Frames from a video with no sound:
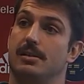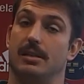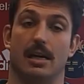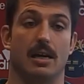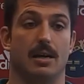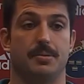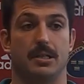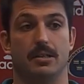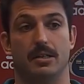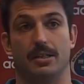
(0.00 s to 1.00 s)
Yeah,
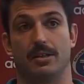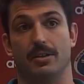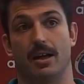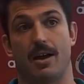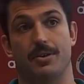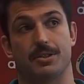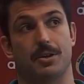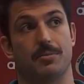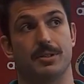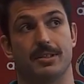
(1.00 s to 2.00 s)
absolutely. You know, the Irish
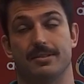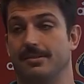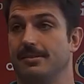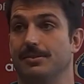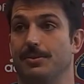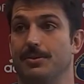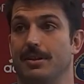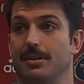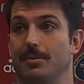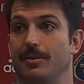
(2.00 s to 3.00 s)
derbies, there's always a
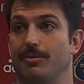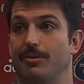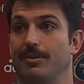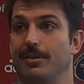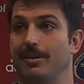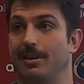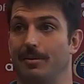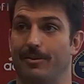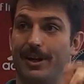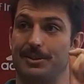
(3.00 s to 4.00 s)
little bit of
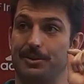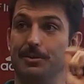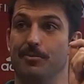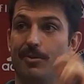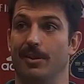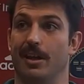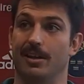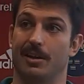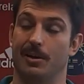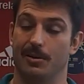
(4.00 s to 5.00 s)
extra oomph in there.
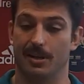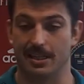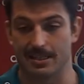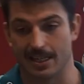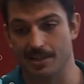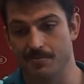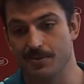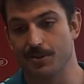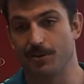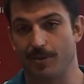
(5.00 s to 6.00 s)
You know, it's
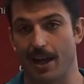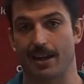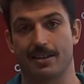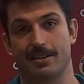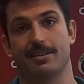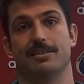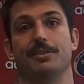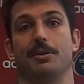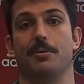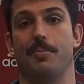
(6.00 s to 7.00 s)
sort of like
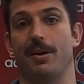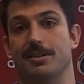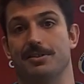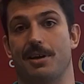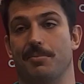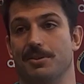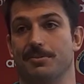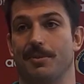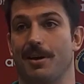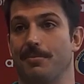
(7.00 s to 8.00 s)
compared to
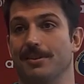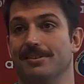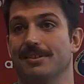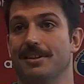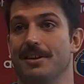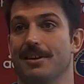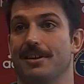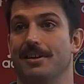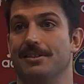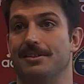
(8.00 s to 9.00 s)
Championship Cup, it's
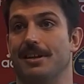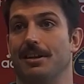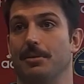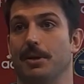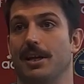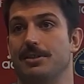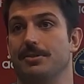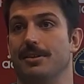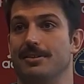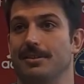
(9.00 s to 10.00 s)
just that little bit
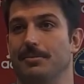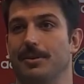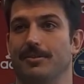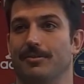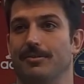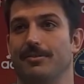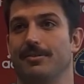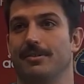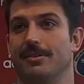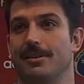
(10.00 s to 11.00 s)
extra. There's a little bit of
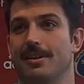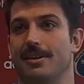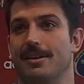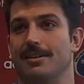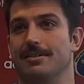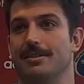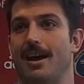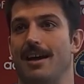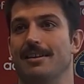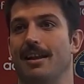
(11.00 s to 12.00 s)
there's an
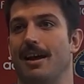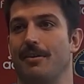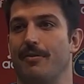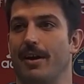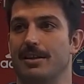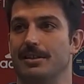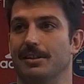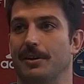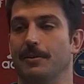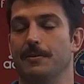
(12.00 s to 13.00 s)
underlying factor. You
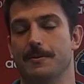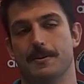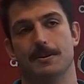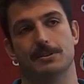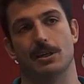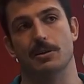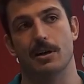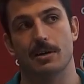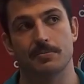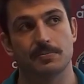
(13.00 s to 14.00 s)
know,
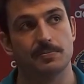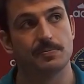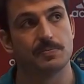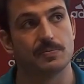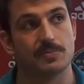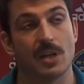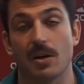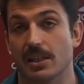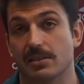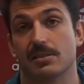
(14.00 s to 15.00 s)
so no,
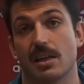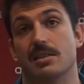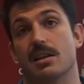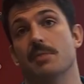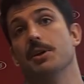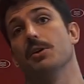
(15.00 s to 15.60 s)
it's going to be